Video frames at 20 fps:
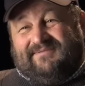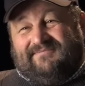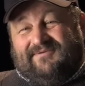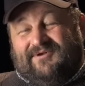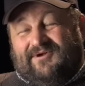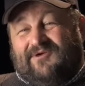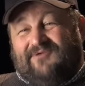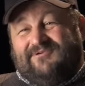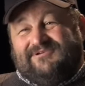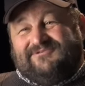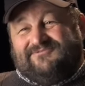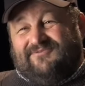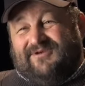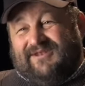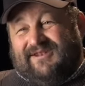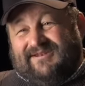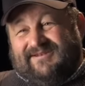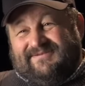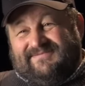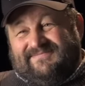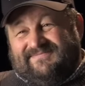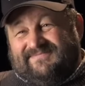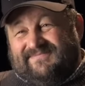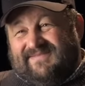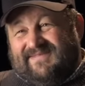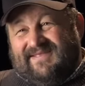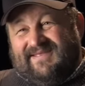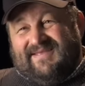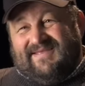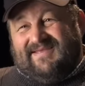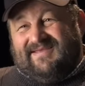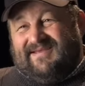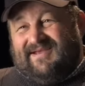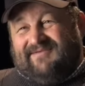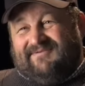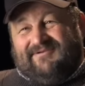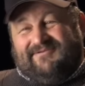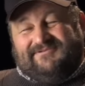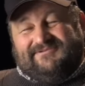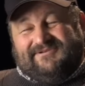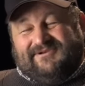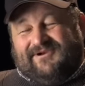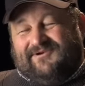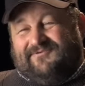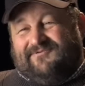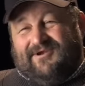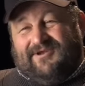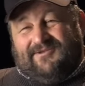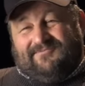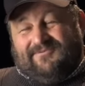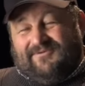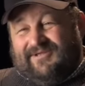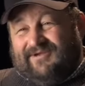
but always winning. I mean, it was incredible.